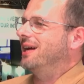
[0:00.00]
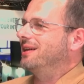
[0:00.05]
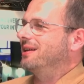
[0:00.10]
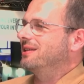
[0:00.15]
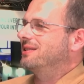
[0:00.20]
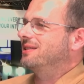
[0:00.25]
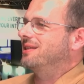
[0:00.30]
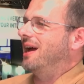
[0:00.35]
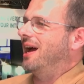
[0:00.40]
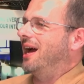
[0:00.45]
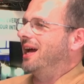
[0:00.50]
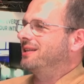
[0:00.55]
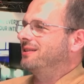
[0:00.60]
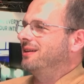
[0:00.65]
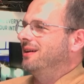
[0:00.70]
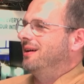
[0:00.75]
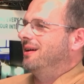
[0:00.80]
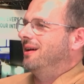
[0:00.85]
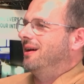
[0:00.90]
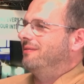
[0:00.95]
is that
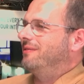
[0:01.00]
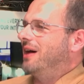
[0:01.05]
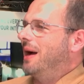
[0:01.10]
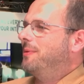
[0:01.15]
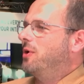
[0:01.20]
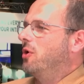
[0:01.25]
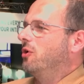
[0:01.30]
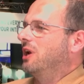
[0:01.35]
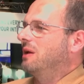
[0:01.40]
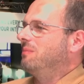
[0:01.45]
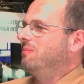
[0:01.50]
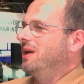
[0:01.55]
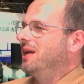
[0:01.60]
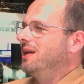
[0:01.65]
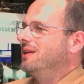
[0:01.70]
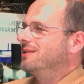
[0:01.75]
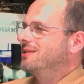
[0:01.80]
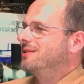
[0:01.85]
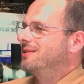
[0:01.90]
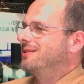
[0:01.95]
vibe coding
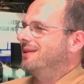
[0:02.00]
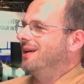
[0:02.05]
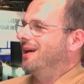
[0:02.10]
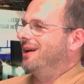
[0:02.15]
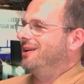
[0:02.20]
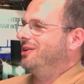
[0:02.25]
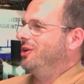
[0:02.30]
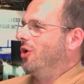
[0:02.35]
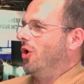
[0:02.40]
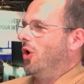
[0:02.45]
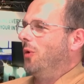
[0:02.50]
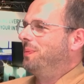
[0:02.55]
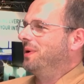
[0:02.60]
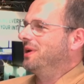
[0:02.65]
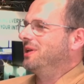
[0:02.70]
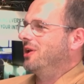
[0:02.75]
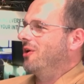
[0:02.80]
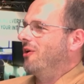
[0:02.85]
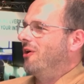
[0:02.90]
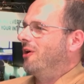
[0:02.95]
means you
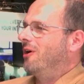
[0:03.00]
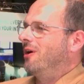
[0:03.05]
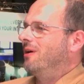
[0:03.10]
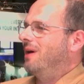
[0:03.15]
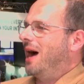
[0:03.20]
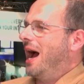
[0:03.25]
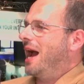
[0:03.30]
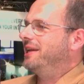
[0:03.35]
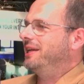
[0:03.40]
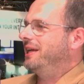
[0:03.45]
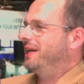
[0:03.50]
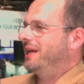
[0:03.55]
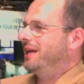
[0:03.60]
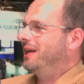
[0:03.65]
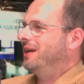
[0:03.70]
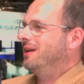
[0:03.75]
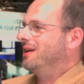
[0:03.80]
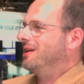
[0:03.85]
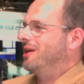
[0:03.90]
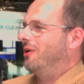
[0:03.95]
open your
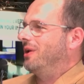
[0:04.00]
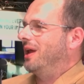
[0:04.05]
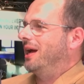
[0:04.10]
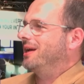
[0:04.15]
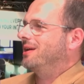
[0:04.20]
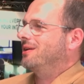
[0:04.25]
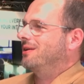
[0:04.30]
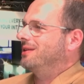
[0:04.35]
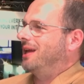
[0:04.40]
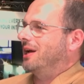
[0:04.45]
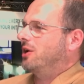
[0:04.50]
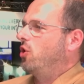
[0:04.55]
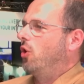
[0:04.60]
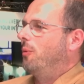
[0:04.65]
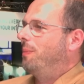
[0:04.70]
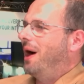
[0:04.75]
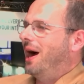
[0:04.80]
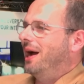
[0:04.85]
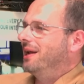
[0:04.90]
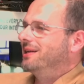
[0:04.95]
IDE, like
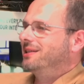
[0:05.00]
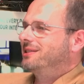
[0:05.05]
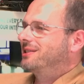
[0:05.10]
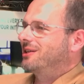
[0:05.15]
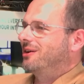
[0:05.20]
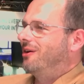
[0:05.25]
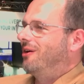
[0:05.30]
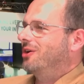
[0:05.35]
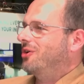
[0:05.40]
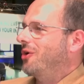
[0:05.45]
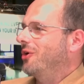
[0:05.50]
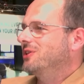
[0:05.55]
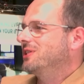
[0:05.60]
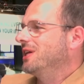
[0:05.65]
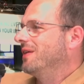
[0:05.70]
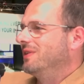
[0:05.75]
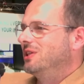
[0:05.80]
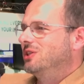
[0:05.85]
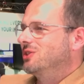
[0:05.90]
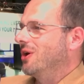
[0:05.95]
Copilot or
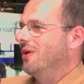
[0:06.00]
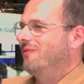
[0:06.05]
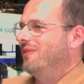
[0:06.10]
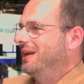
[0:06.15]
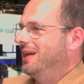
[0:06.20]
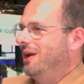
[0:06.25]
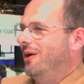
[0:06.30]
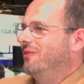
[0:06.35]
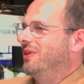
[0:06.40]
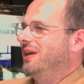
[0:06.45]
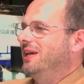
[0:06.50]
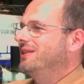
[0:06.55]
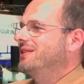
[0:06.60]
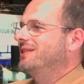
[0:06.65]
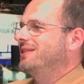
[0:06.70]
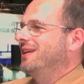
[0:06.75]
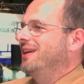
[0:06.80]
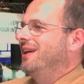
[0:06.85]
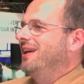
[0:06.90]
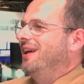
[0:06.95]
Cursor, Windsurf, any of
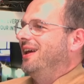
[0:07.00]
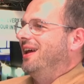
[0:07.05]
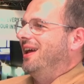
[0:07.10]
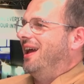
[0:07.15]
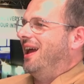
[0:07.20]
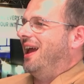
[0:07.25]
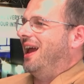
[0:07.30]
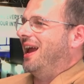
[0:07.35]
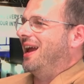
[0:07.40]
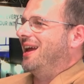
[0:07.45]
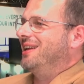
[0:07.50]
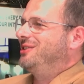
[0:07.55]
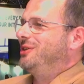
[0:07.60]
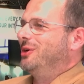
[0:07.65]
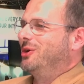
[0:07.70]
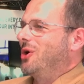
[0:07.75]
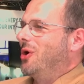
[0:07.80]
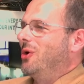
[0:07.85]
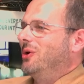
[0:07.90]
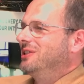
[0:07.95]
these, and you
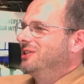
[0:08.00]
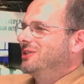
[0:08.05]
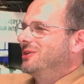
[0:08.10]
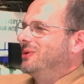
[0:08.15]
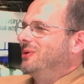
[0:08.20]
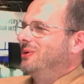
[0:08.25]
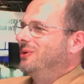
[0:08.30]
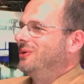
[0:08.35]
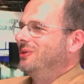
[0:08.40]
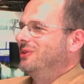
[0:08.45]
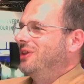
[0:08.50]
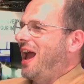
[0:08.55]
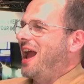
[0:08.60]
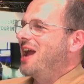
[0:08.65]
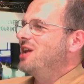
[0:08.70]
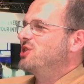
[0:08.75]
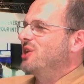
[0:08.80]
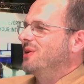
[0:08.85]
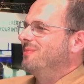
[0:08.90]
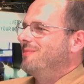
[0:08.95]
go into the
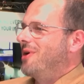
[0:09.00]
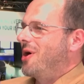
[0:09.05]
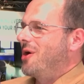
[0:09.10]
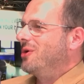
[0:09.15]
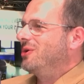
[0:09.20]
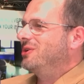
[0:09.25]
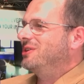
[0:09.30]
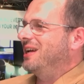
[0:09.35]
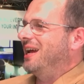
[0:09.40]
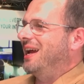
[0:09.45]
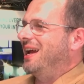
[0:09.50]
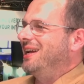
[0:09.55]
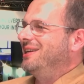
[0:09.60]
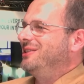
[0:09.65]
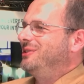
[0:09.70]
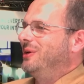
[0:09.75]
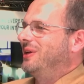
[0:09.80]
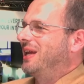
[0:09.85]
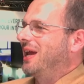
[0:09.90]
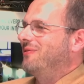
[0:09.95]
agent mode
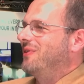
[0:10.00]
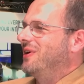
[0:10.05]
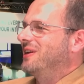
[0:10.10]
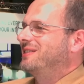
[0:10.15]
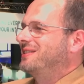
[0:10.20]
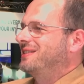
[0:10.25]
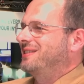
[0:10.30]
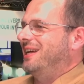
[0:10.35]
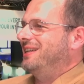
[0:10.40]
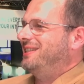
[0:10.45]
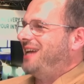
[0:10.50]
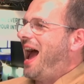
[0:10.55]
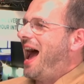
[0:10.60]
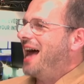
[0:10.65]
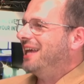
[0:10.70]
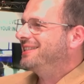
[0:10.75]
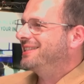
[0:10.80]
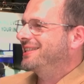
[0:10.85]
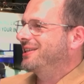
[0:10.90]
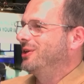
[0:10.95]
and you give it a
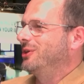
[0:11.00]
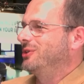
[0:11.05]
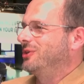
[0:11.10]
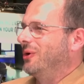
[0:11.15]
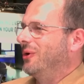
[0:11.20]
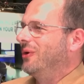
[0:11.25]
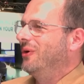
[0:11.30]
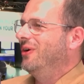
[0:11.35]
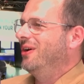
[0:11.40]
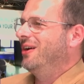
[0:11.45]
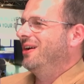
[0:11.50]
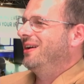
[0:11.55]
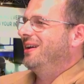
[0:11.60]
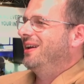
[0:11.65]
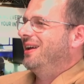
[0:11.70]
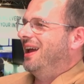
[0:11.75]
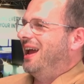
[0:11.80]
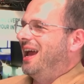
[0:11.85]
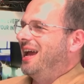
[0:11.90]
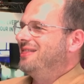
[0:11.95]
task to do,
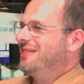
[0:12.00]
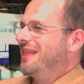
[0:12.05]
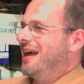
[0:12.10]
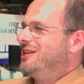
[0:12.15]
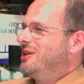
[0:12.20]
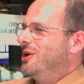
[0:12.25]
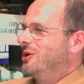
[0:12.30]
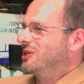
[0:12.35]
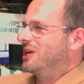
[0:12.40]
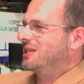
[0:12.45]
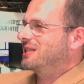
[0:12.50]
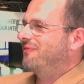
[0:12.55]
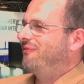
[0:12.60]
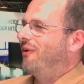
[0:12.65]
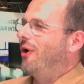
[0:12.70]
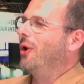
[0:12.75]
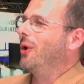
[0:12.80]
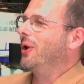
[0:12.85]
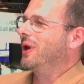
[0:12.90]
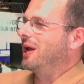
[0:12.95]
and then you're just
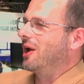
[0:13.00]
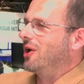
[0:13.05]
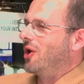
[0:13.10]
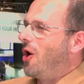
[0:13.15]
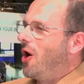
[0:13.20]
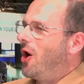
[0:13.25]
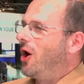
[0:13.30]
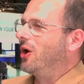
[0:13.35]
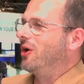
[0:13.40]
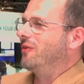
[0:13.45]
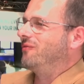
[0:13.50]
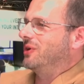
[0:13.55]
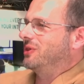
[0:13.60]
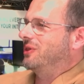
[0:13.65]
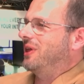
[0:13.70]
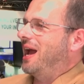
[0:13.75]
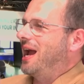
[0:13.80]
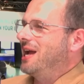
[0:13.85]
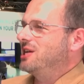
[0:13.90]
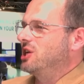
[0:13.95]
following along of what
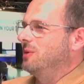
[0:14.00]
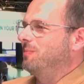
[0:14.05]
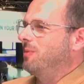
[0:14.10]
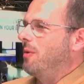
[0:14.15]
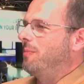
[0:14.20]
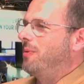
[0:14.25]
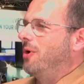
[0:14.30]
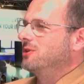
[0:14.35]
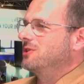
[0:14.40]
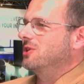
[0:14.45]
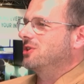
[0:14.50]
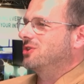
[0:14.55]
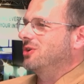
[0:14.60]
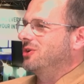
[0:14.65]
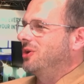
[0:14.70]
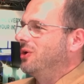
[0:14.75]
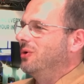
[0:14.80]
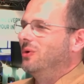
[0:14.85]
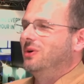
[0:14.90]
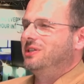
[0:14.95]
the agent proposes to
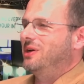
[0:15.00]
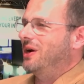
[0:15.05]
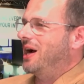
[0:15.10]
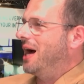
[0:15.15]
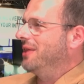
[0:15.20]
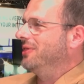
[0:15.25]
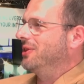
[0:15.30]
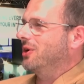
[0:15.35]
you, and you run the